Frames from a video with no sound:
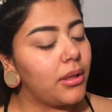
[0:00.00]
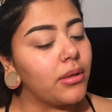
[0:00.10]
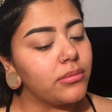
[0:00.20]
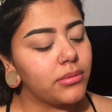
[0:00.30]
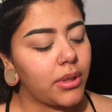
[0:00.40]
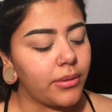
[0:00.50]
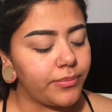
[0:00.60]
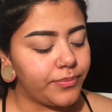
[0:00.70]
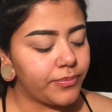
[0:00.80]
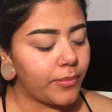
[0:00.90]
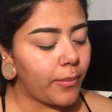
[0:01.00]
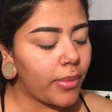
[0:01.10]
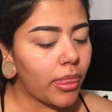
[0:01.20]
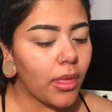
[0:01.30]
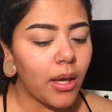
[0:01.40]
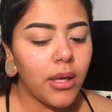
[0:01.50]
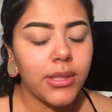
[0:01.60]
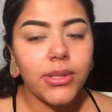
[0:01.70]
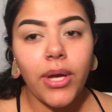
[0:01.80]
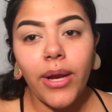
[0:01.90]
No. Okay.
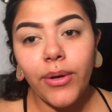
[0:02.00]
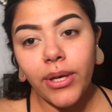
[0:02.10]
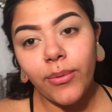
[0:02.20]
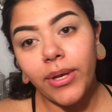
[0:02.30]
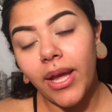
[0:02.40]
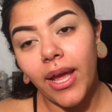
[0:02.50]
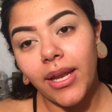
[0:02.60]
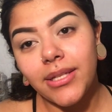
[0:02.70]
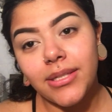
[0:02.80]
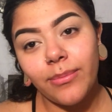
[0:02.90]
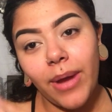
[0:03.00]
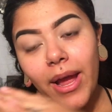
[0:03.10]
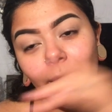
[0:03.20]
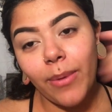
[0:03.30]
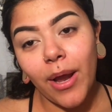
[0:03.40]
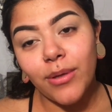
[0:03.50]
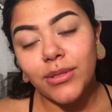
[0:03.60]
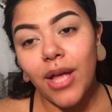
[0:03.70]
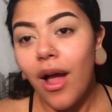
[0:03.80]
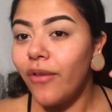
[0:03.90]
So I already went ahead and did my eyebrows
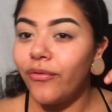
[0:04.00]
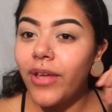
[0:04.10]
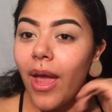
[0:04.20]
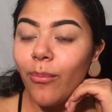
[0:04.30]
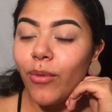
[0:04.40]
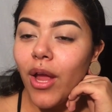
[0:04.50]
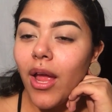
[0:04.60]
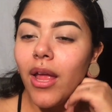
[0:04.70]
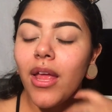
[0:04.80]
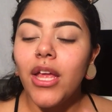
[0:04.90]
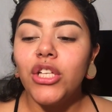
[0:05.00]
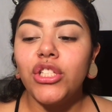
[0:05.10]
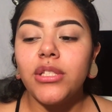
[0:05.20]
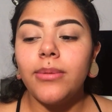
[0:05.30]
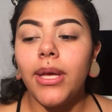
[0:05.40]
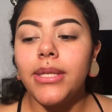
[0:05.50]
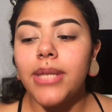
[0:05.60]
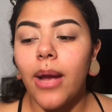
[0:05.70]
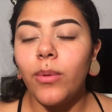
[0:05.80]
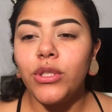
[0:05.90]
off camera just because
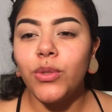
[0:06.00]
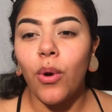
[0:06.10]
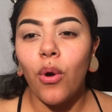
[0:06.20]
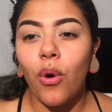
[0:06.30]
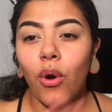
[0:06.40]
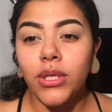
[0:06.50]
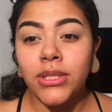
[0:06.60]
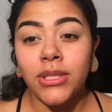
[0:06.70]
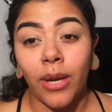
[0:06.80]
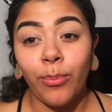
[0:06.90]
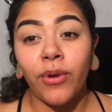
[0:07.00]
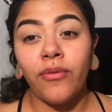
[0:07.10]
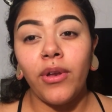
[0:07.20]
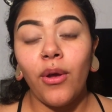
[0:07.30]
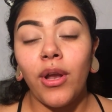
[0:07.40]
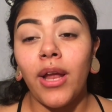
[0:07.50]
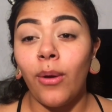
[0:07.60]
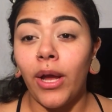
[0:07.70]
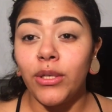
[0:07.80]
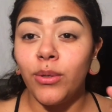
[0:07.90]
I want to do a whole separate video on
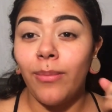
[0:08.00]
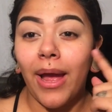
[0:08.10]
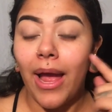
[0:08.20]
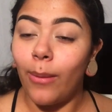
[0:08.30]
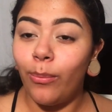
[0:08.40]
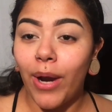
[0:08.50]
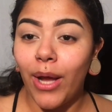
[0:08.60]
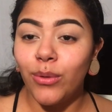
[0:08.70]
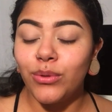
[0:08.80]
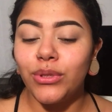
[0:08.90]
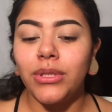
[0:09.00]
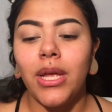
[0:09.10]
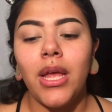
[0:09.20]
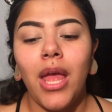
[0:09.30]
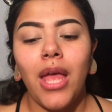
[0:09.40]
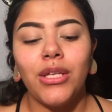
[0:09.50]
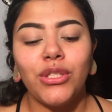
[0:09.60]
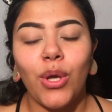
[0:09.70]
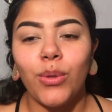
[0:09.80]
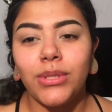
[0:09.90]
how I do my eyebrows.
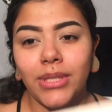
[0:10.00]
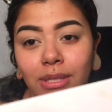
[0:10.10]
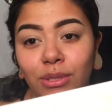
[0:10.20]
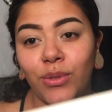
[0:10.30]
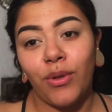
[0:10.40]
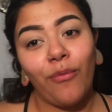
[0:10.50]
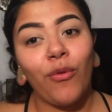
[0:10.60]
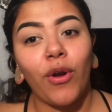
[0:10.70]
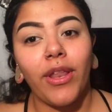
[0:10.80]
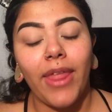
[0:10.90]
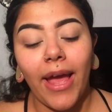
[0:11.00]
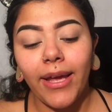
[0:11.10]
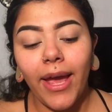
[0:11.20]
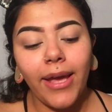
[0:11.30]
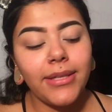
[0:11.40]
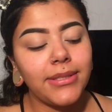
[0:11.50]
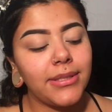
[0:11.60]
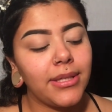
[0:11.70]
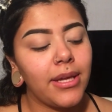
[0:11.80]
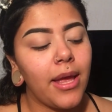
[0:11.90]
So stay tuned for that, guys.